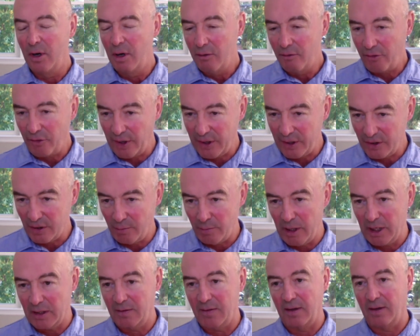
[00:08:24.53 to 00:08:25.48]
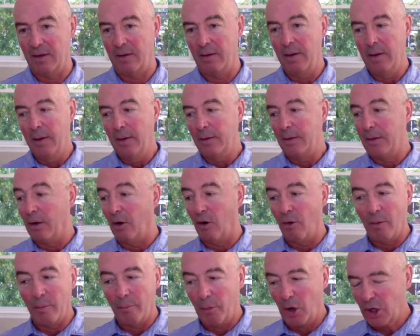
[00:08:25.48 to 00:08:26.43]
Fraser Minton,
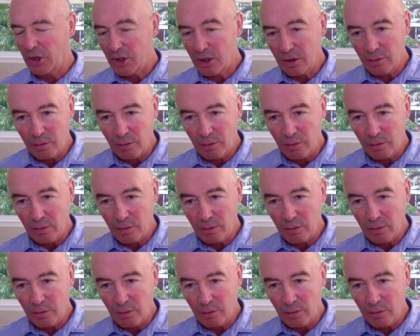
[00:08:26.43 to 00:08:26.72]
Marshall